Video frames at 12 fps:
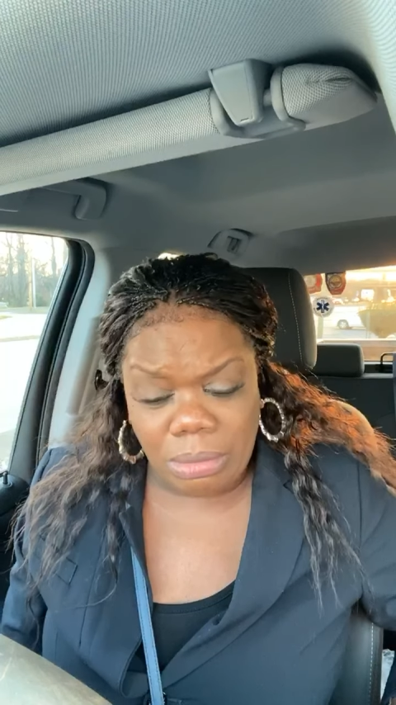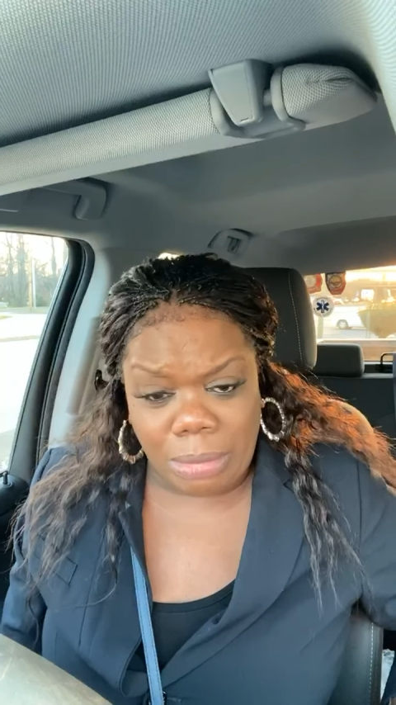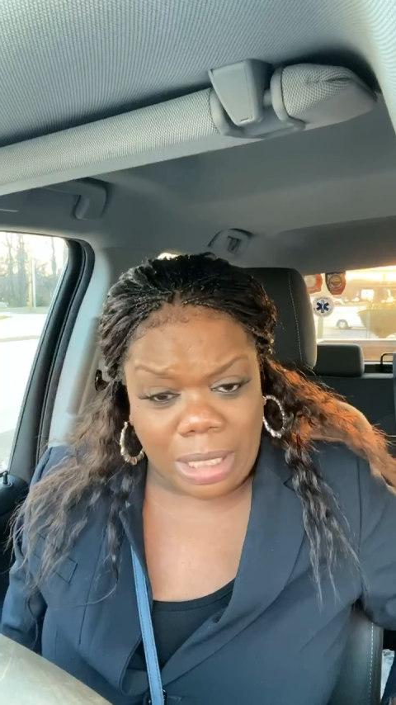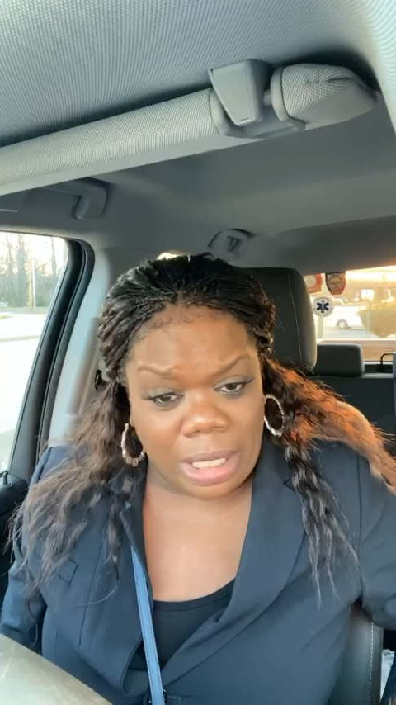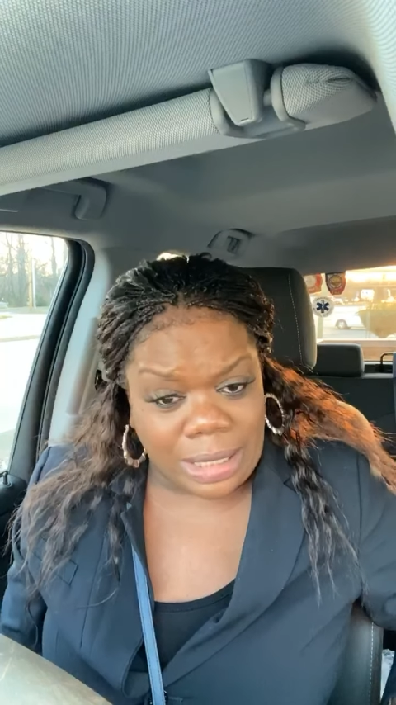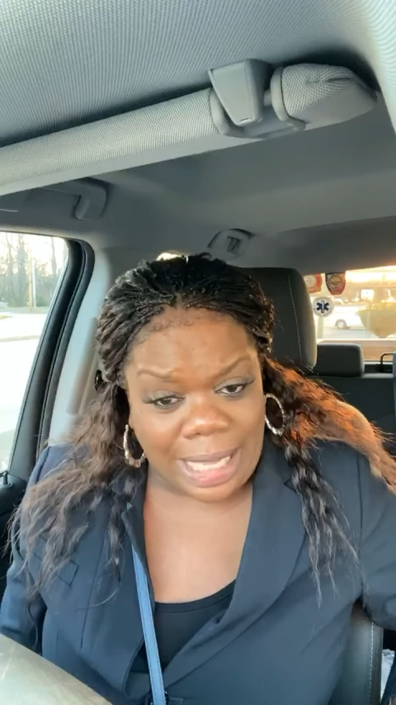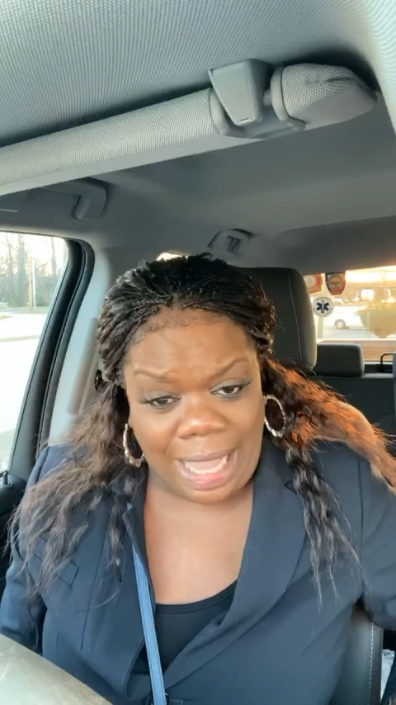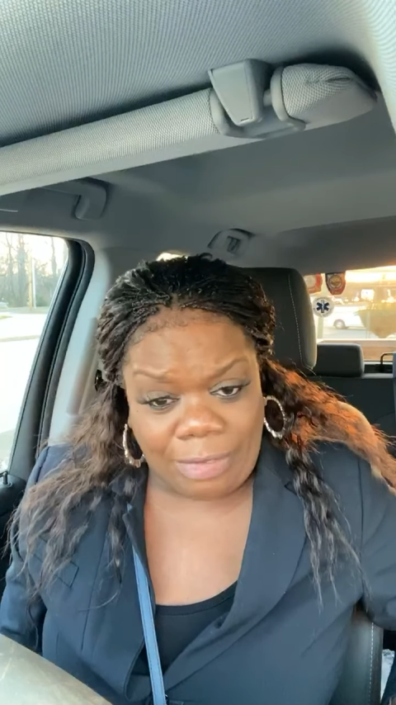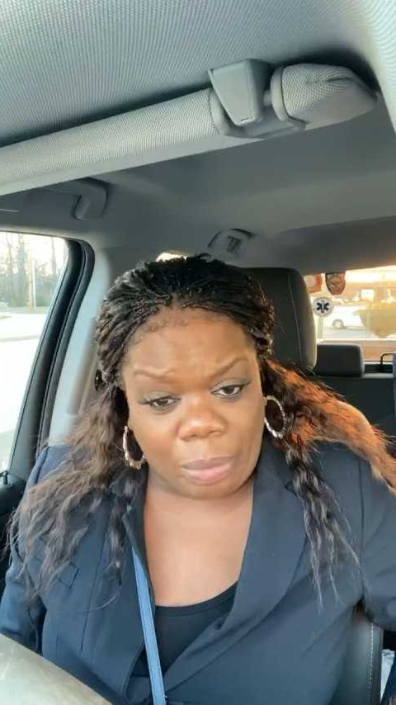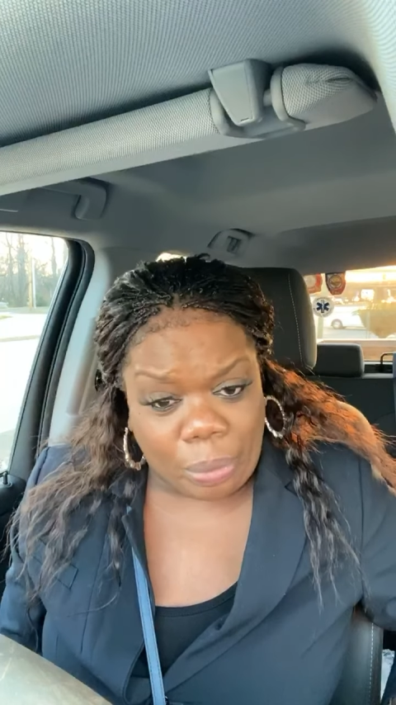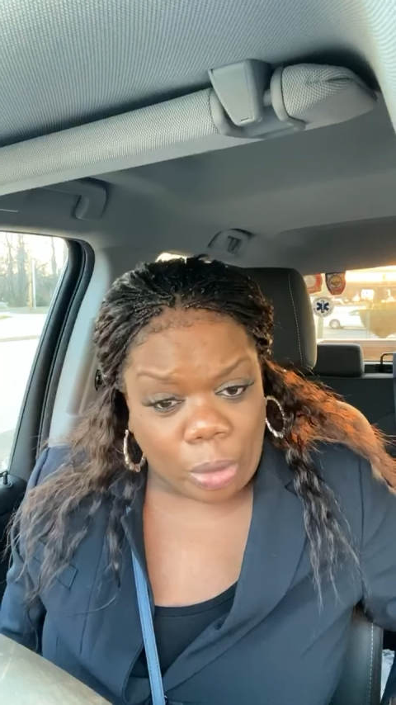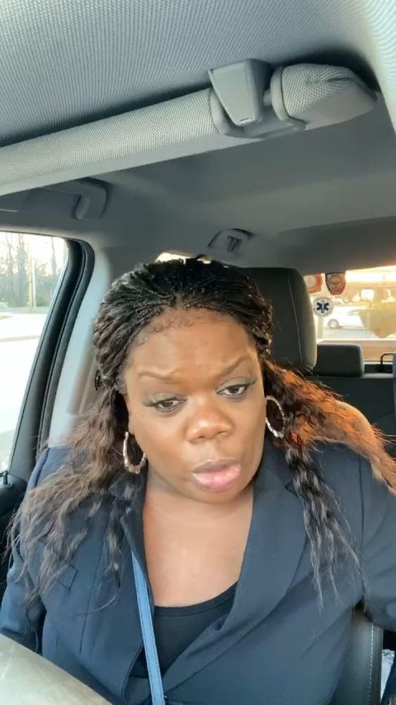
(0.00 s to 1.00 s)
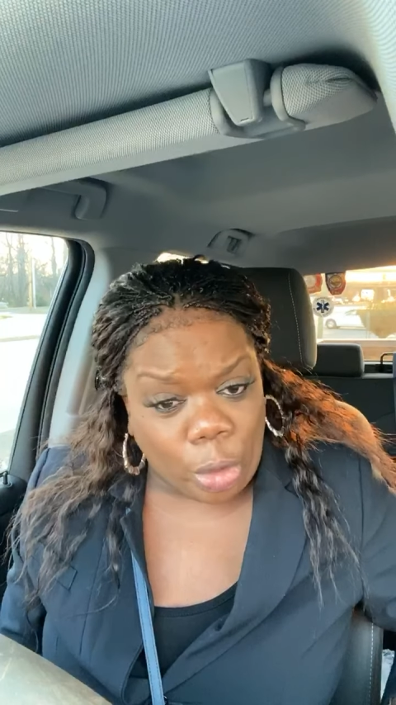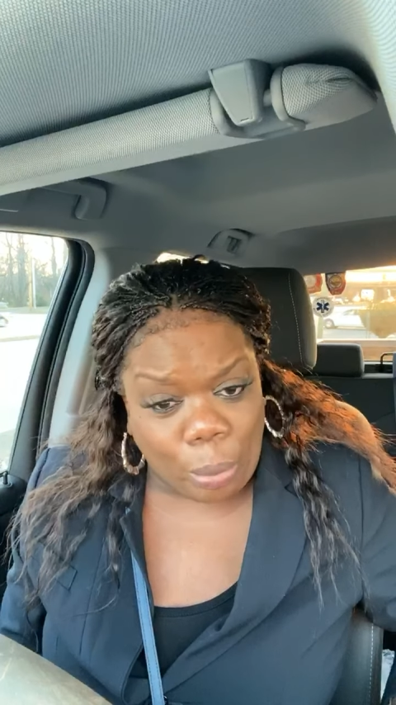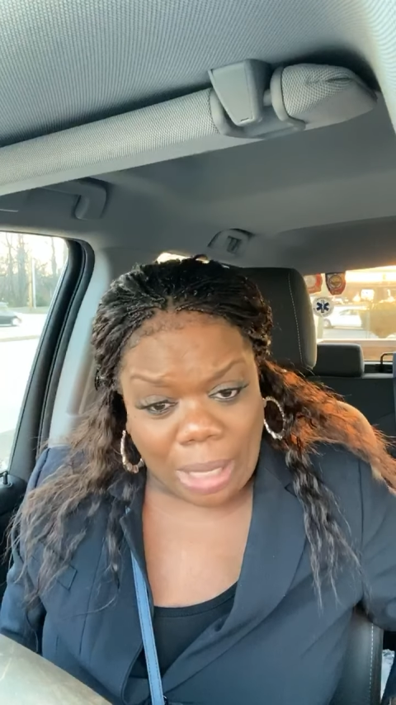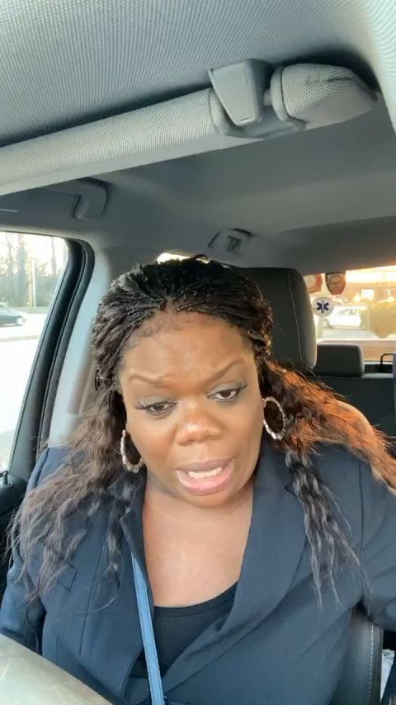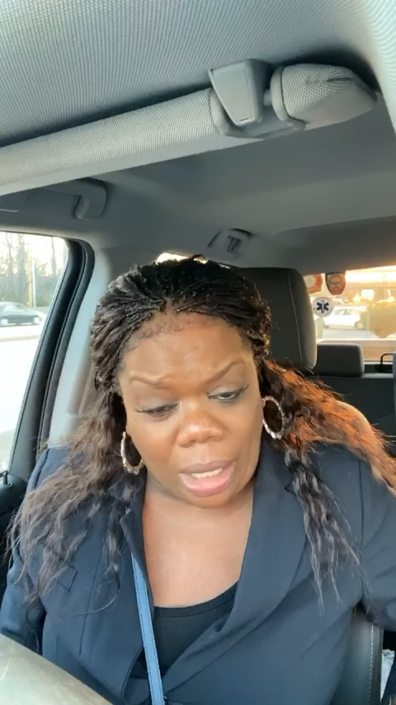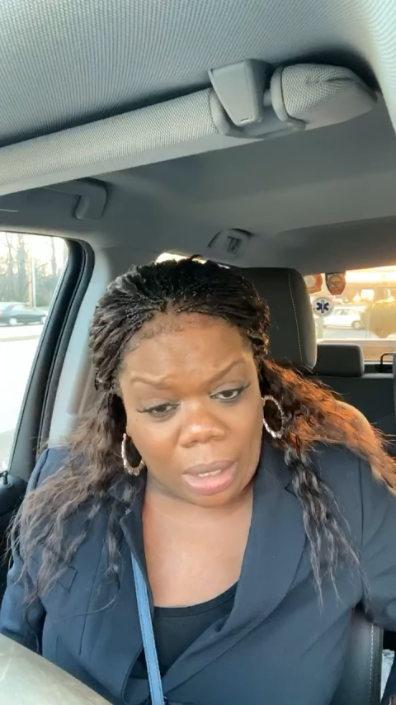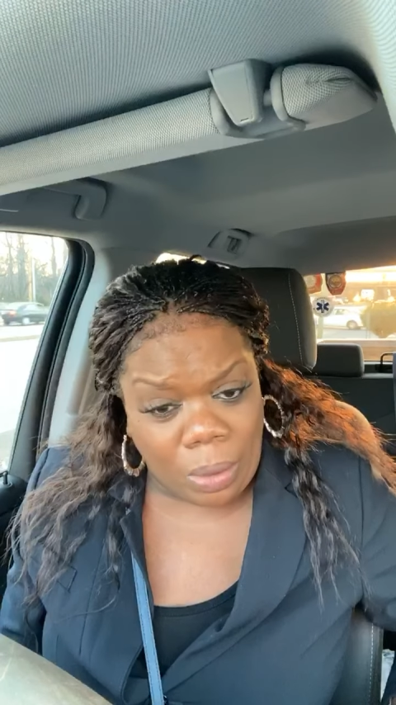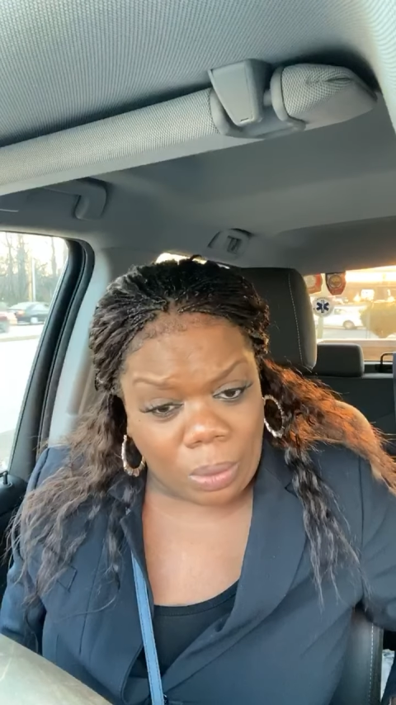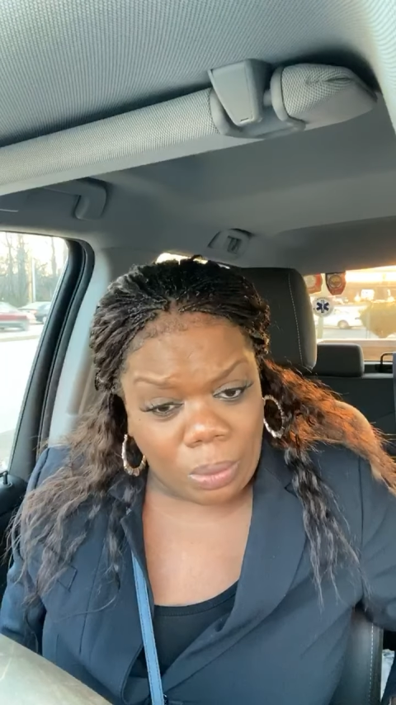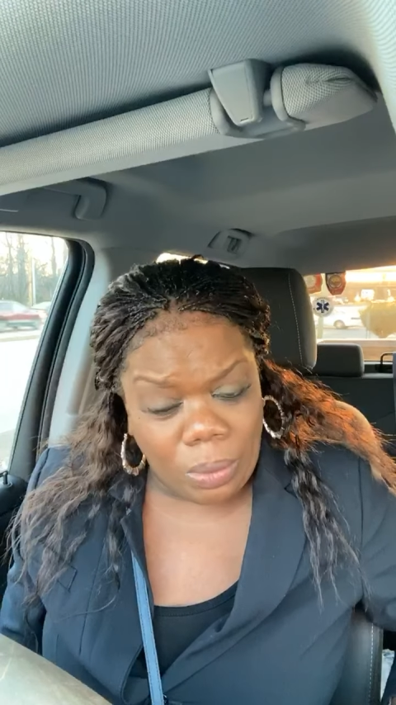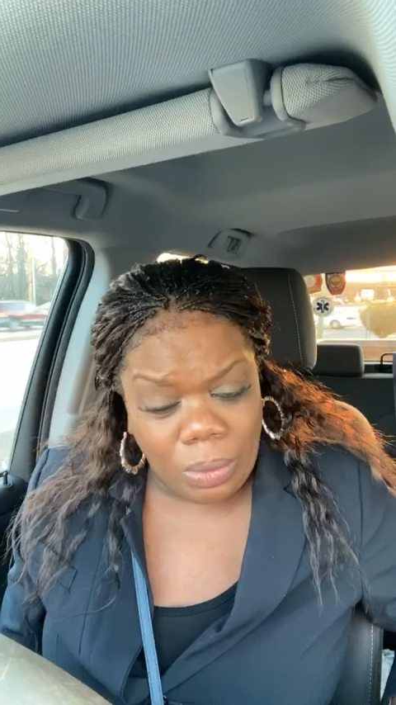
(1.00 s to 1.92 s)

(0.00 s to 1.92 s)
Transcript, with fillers: because they haven't brought her back home.